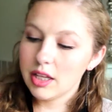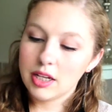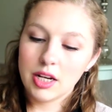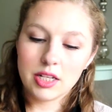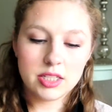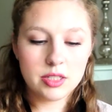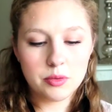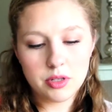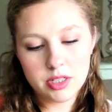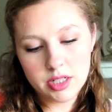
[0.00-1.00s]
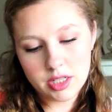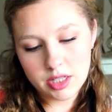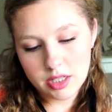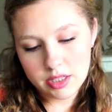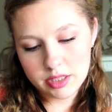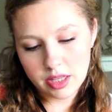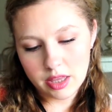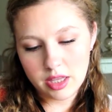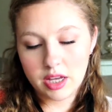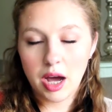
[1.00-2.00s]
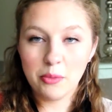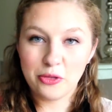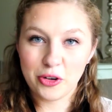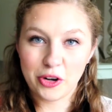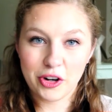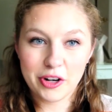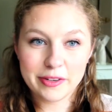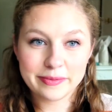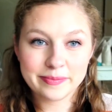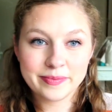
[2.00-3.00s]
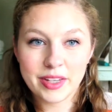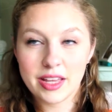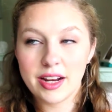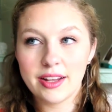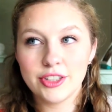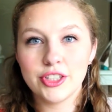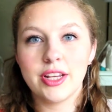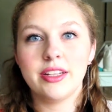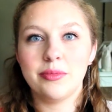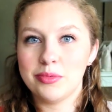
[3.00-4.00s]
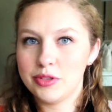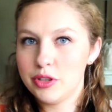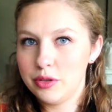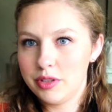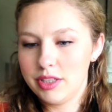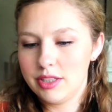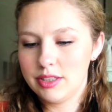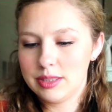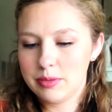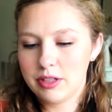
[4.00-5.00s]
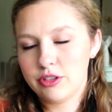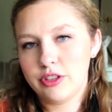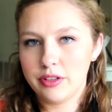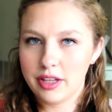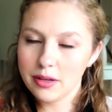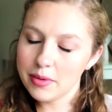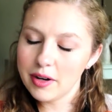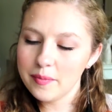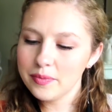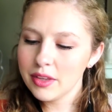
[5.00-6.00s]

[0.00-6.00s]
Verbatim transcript: Next one is the Comforter. And I actually ended up with two of these, but I'll show you that in a minute.